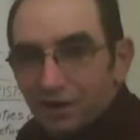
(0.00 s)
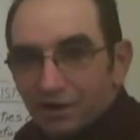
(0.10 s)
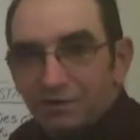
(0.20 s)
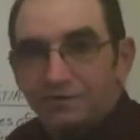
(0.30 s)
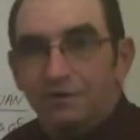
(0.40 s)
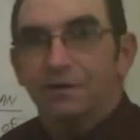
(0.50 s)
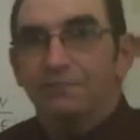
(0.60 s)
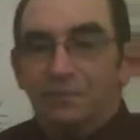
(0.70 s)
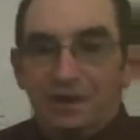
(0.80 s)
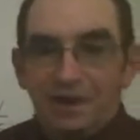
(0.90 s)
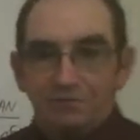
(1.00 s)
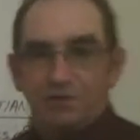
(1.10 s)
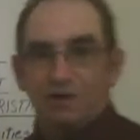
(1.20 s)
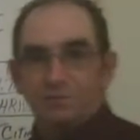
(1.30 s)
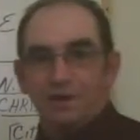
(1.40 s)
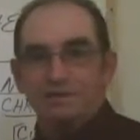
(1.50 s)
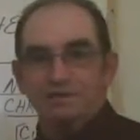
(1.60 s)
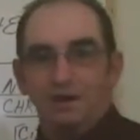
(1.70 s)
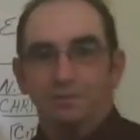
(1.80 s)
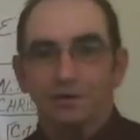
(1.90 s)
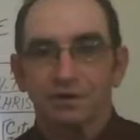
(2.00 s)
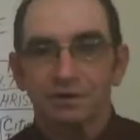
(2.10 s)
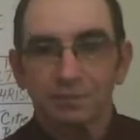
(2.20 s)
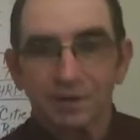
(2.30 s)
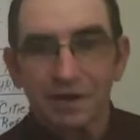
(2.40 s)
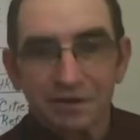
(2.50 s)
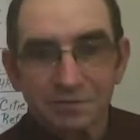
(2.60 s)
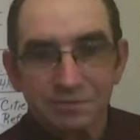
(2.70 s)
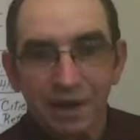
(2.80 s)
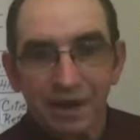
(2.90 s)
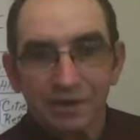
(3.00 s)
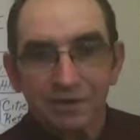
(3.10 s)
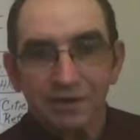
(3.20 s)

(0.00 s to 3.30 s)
Uh-oh, have done messed up here. Let me get this back.